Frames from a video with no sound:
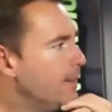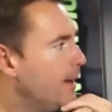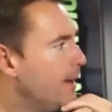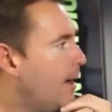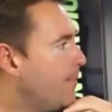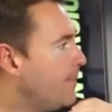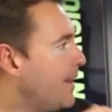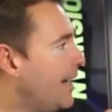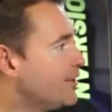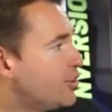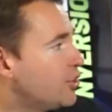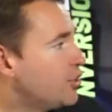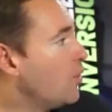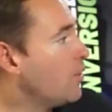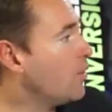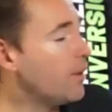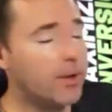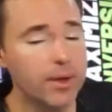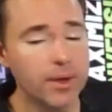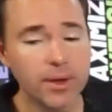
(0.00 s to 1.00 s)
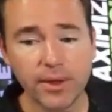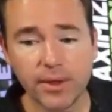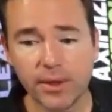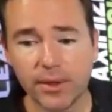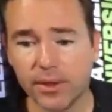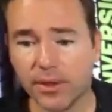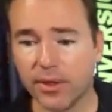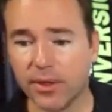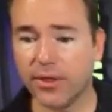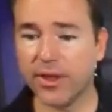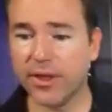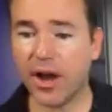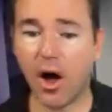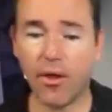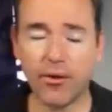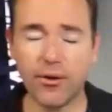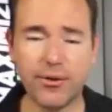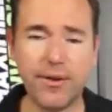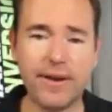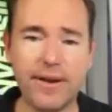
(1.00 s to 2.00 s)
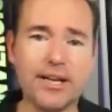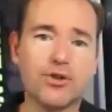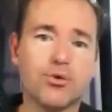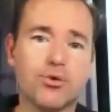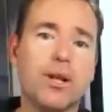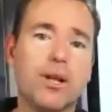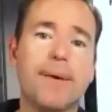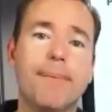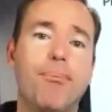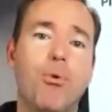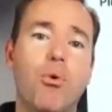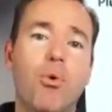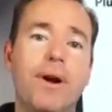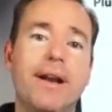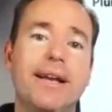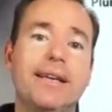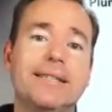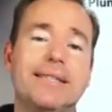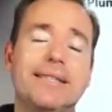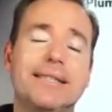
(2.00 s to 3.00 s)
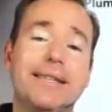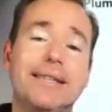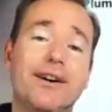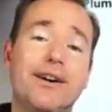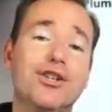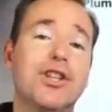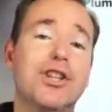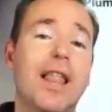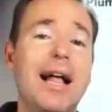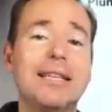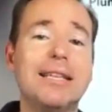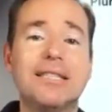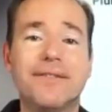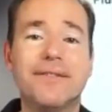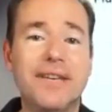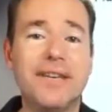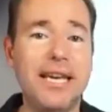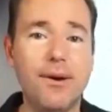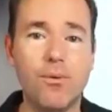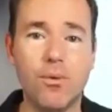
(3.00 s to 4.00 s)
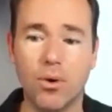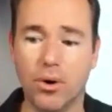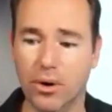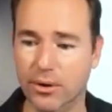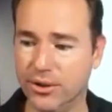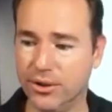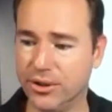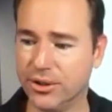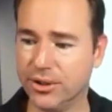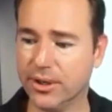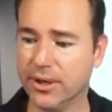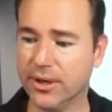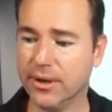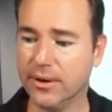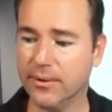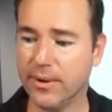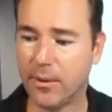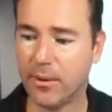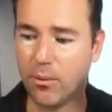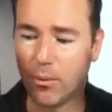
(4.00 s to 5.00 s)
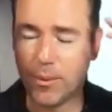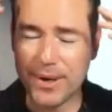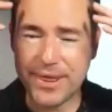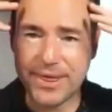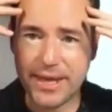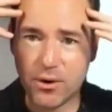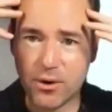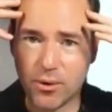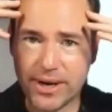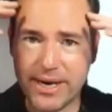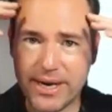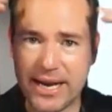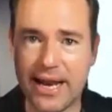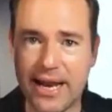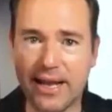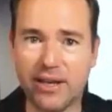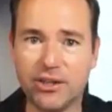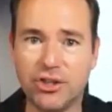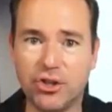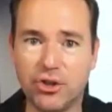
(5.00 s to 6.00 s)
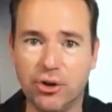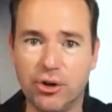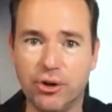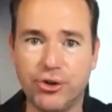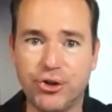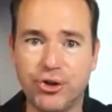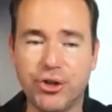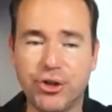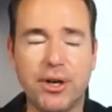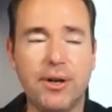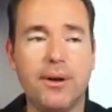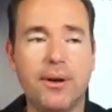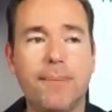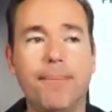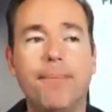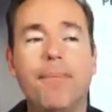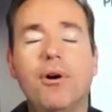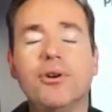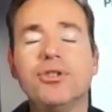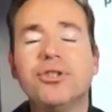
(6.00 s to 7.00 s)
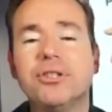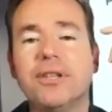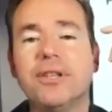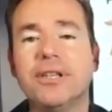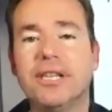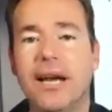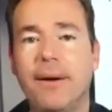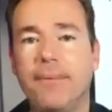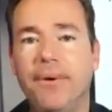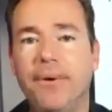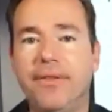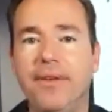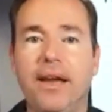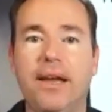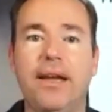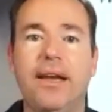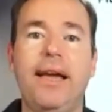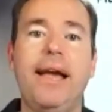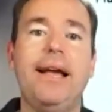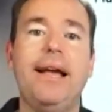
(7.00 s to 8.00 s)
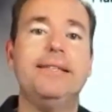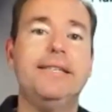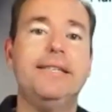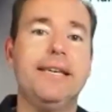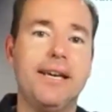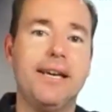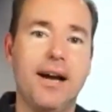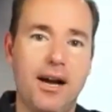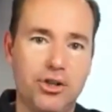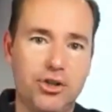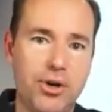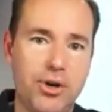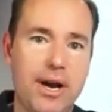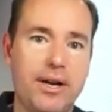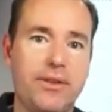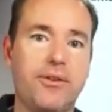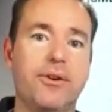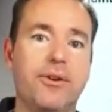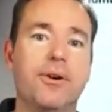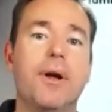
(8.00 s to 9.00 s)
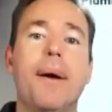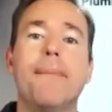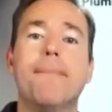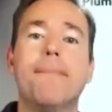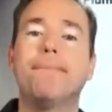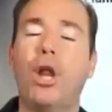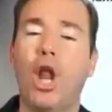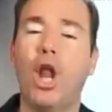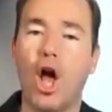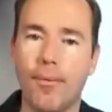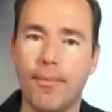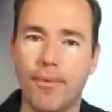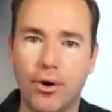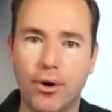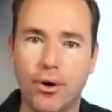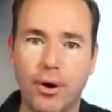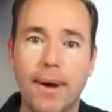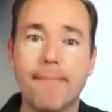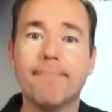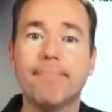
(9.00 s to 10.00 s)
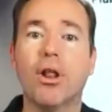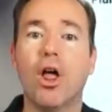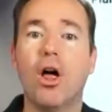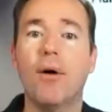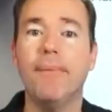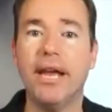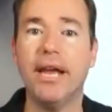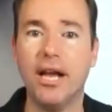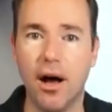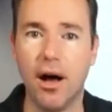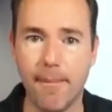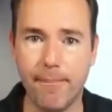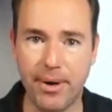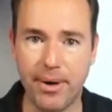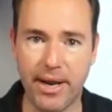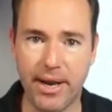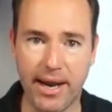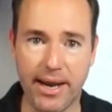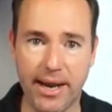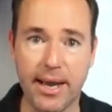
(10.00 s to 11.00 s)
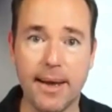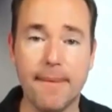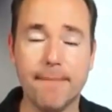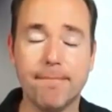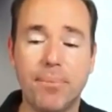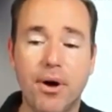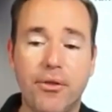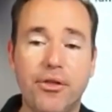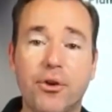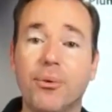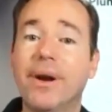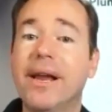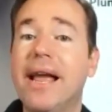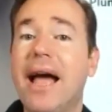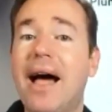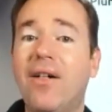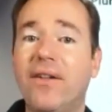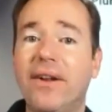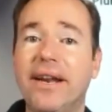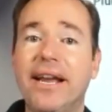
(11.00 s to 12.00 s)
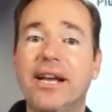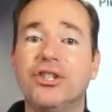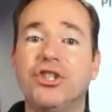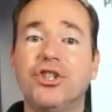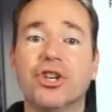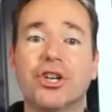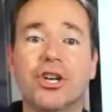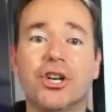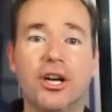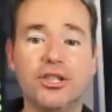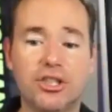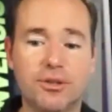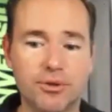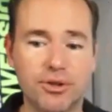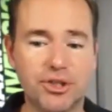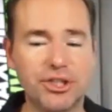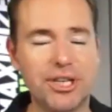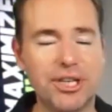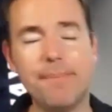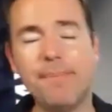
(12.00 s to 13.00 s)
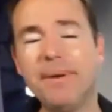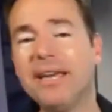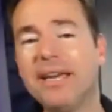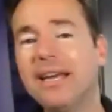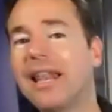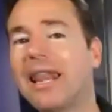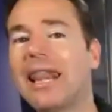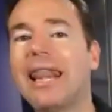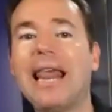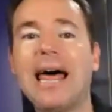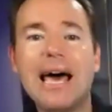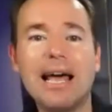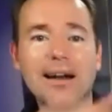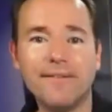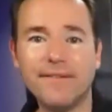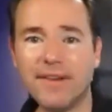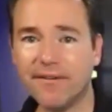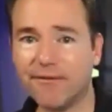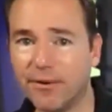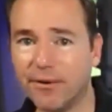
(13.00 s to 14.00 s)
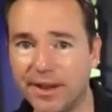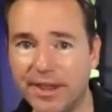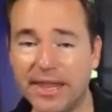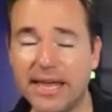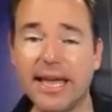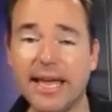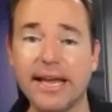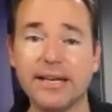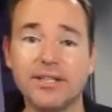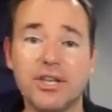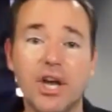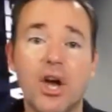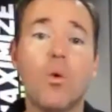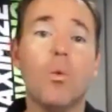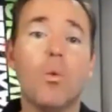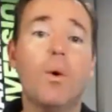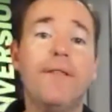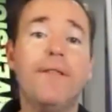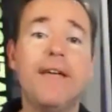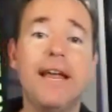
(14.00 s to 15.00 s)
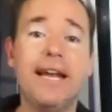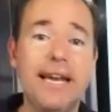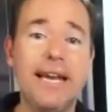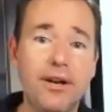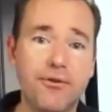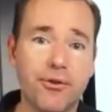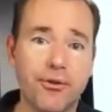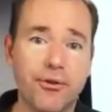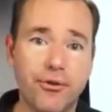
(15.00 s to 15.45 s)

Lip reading: And so the other thing that's really important is there's lots of keywords. Like when we think organic search, most of the time we think AC contractor, plumber, plumbing company. But the reality is your customers typing in a lot of different things when they need your